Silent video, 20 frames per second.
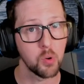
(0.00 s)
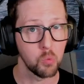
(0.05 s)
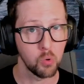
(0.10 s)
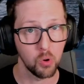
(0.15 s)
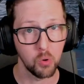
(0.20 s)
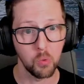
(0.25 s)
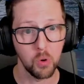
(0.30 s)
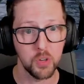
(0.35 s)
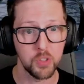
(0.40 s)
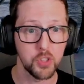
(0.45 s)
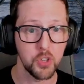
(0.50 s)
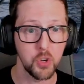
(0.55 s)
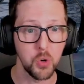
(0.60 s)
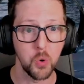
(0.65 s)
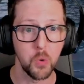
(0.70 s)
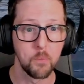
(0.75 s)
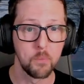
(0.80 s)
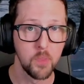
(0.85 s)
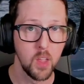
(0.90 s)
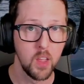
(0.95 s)
World War II.
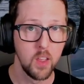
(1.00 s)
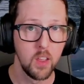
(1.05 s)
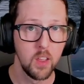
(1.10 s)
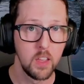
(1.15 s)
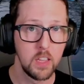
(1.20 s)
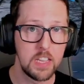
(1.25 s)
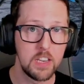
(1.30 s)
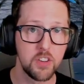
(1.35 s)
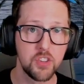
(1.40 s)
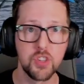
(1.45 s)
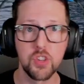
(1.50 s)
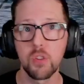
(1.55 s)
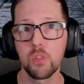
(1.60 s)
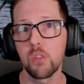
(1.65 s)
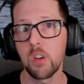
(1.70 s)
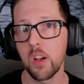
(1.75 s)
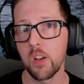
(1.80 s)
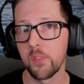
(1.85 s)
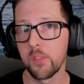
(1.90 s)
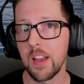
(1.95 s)
In
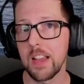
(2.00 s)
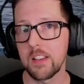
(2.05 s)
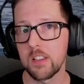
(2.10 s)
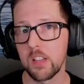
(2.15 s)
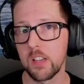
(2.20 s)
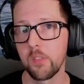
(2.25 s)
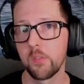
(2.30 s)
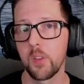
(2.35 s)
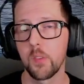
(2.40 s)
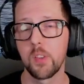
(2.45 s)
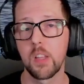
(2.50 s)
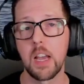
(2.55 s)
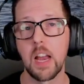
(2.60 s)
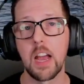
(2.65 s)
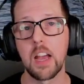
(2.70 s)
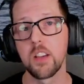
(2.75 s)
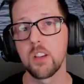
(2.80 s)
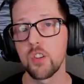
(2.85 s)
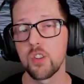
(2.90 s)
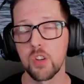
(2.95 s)
June of
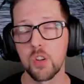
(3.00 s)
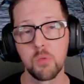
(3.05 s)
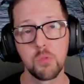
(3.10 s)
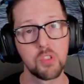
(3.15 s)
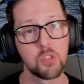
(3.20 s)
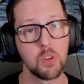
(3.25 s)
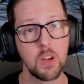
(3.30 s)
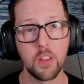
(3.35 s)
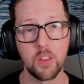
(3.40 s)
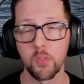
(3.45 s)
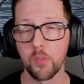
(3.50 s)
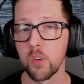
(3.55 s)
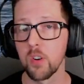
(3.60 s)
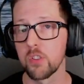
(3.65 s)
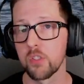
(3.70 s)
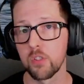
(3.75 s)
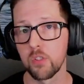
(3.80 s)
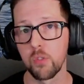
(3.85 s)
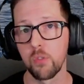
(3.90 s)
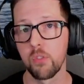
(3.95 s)
1959, she was
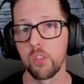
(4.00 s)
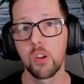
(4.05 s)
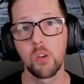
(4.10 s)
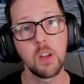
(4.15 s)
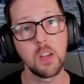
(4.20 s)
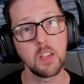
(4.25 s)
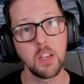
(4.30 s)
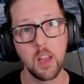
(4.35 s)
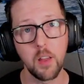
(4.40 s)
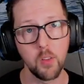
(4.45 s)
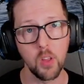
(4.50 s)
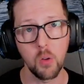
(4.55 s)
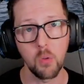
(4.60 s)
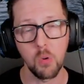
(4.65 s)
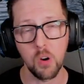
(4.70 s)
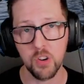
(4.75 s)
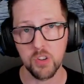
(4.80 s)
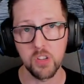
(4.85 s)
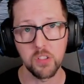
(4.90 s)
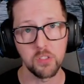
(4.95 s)
transferred to the Greek Navy,
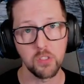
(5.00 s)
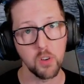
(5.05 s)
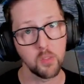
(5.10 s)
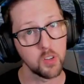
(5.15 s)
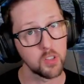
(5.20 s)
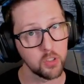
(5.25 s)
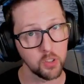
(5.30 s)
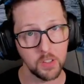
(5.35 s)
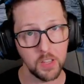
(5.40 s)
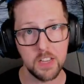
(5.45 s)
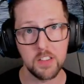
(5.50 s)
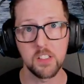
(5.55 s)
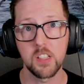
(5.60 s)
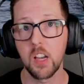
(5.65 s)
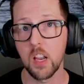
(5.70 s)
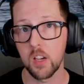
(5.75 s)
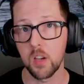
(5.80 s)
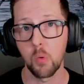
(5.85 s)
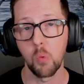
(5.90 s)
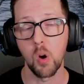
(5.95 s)
where she served until
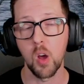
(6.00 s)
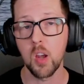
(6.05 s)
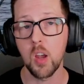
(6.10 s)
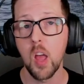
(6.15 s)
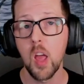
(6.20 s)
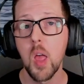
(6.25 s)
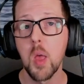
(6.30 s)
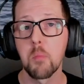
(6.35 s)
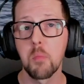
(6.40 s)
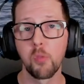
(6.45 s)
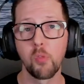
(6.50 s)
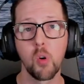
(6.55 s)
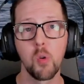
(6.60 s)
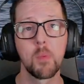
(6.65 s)
1991 before